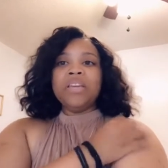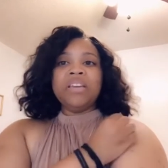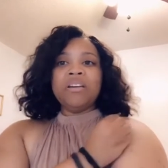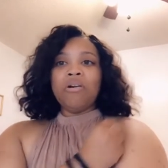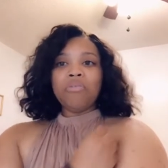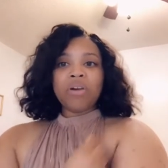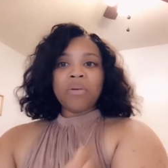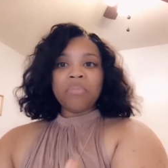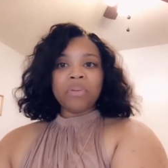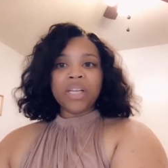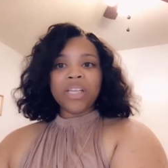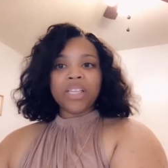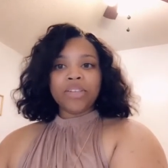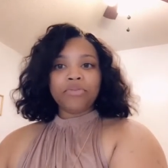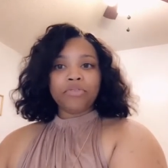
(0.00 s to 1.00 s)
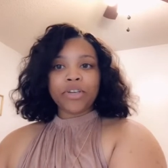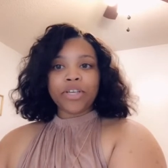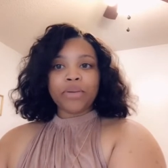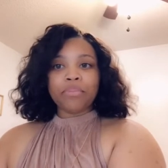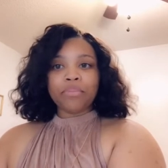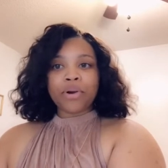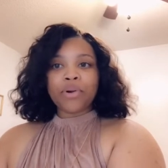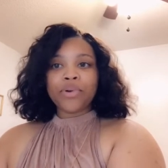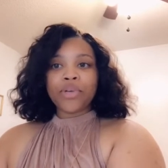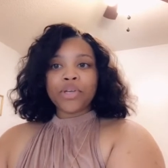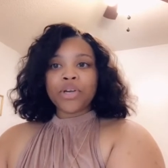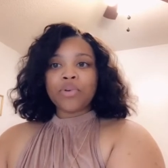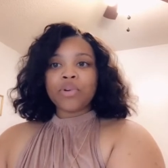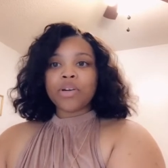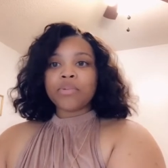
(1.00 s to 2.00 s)
go completely freaking broke, you
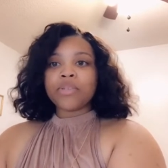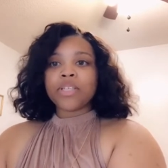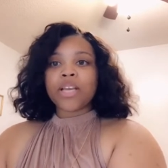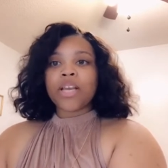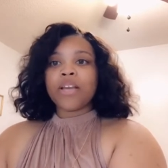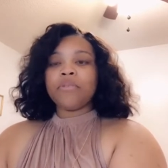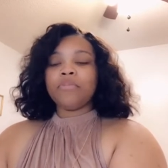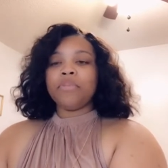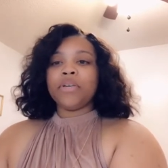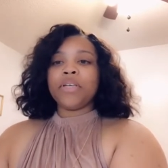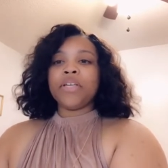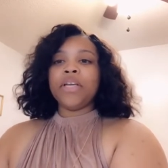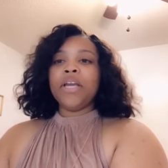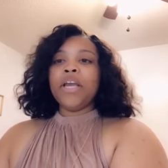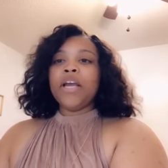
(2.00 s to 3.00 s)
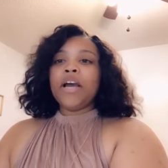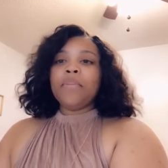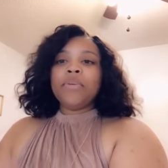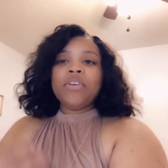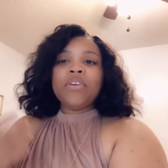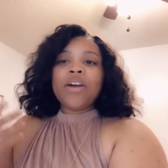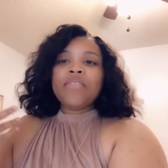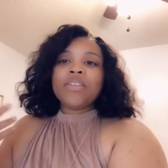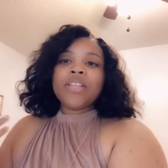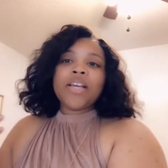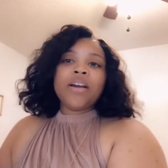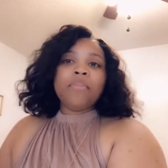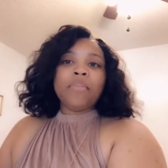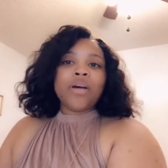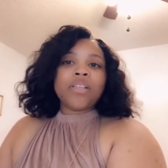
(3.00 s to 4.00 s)
know what I'm saying? But you don't have to
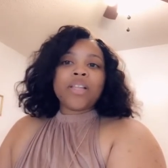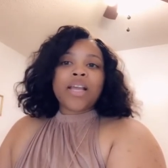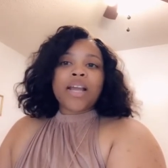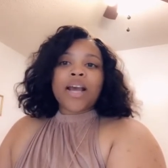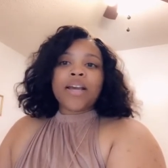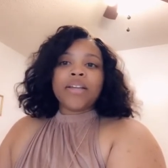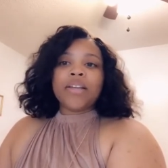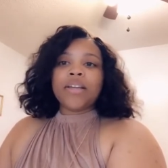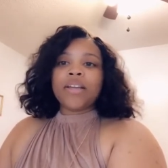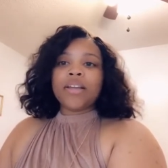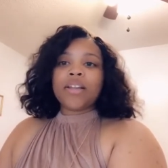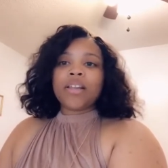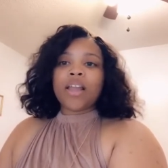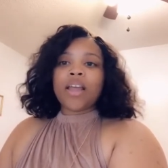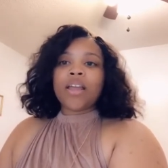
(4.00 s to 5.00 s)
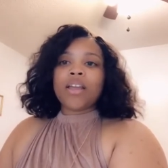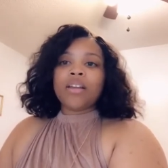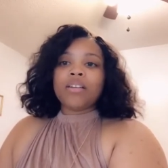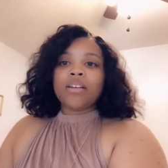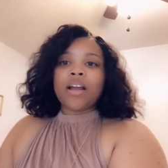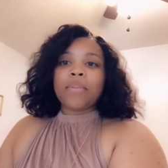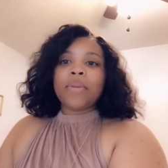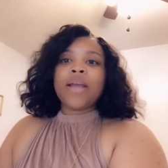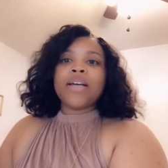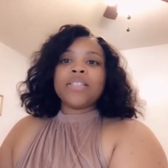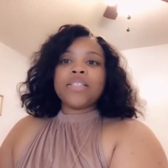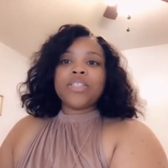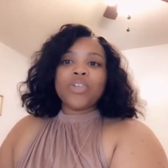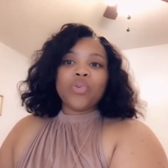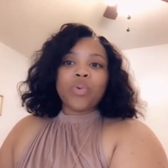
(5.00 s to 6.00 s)
take a month like I did. I
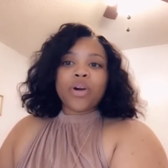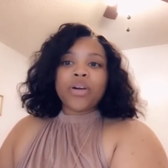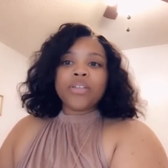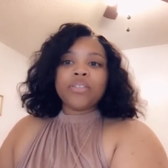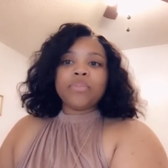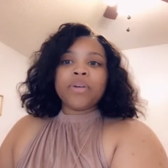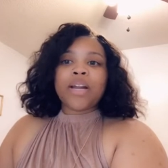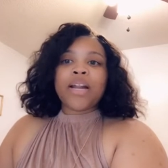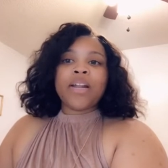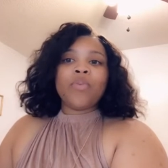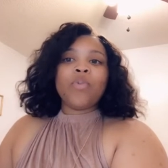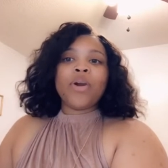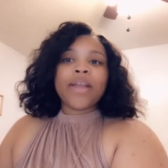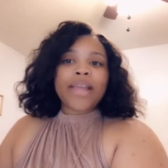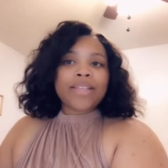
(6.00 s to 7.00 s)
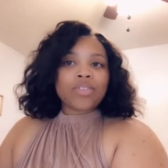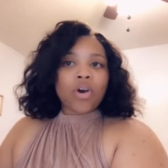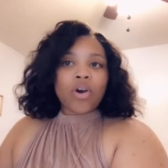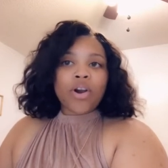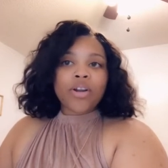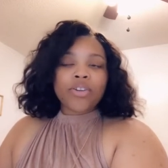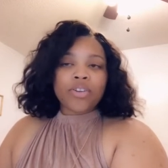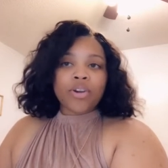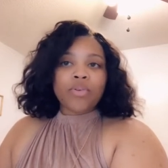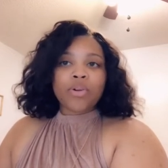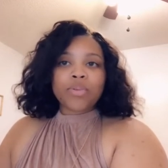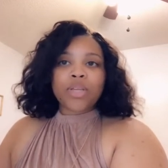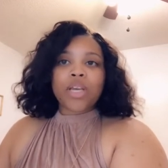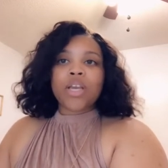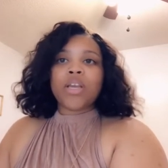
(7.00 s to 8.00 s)
still worked, but I didn't work as hard, you know what I'm
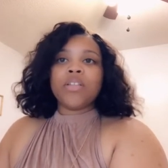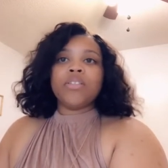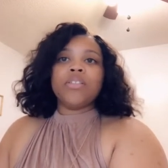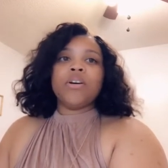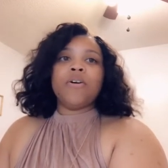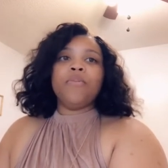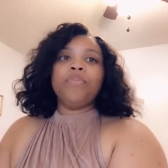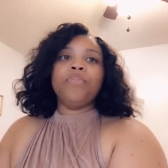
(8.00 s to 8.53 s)
saying? So